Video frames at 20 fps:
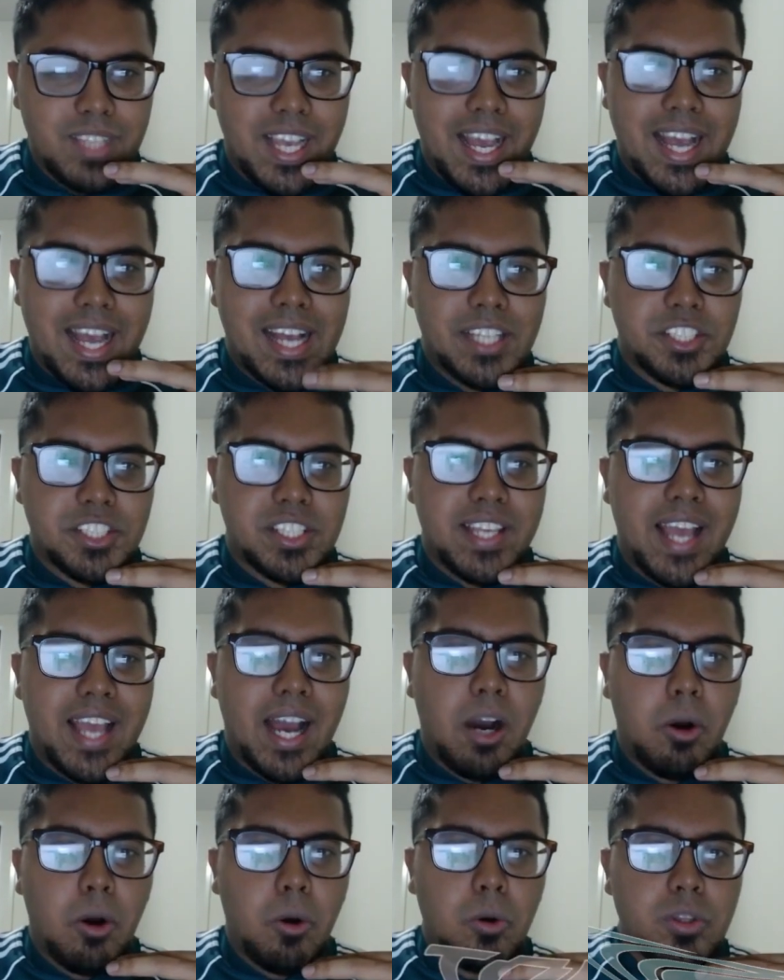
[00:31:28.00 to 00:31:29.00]
as
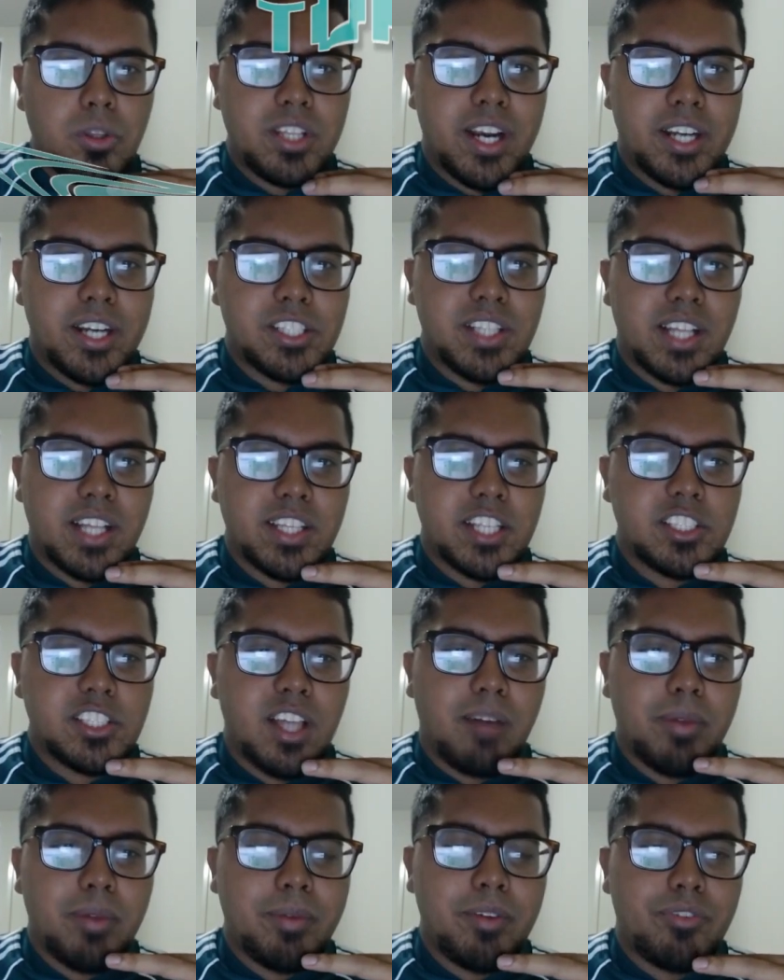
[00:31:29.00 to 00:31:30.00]
now there's nothing
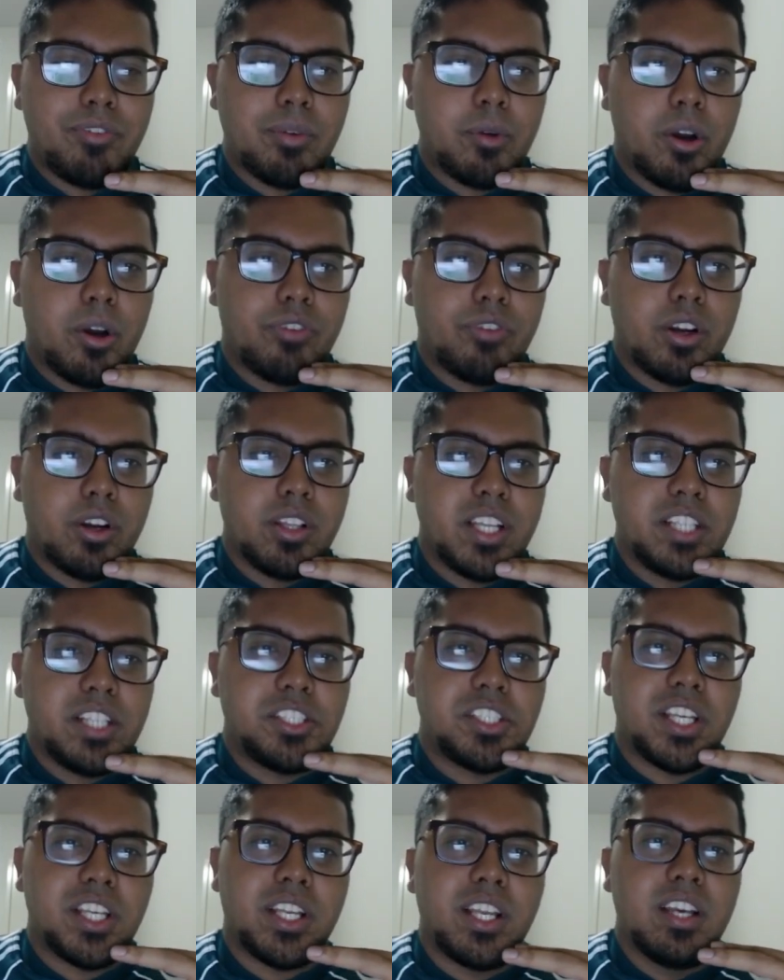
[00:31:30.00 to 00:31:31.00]
stopping me from going for a
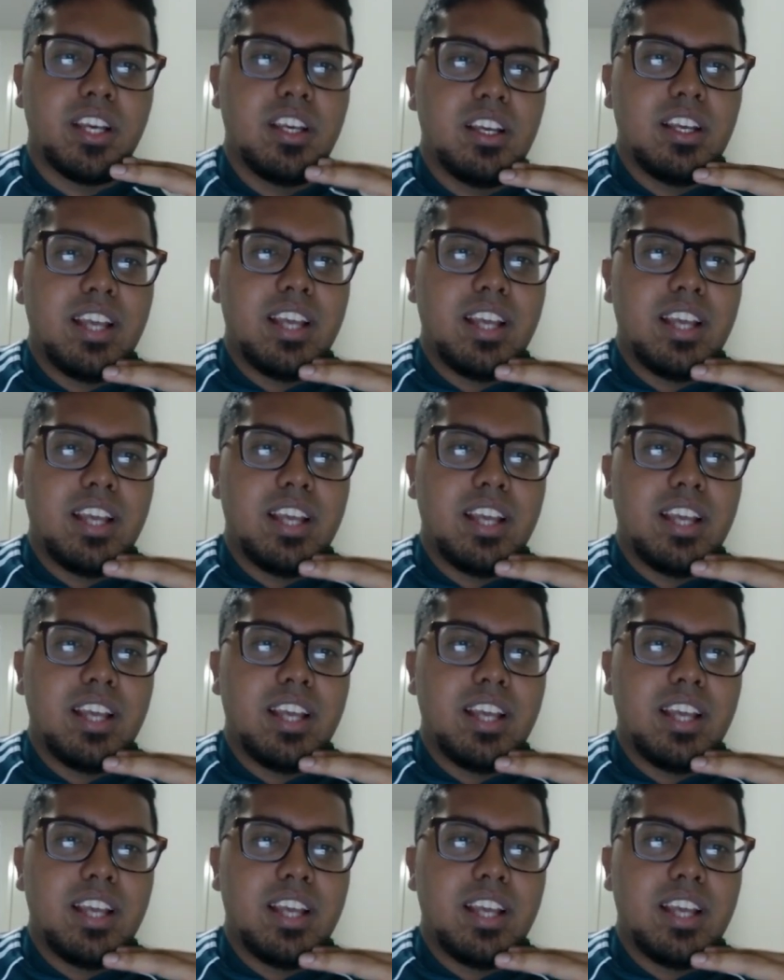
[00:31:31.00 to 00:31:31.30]
Leech Seed,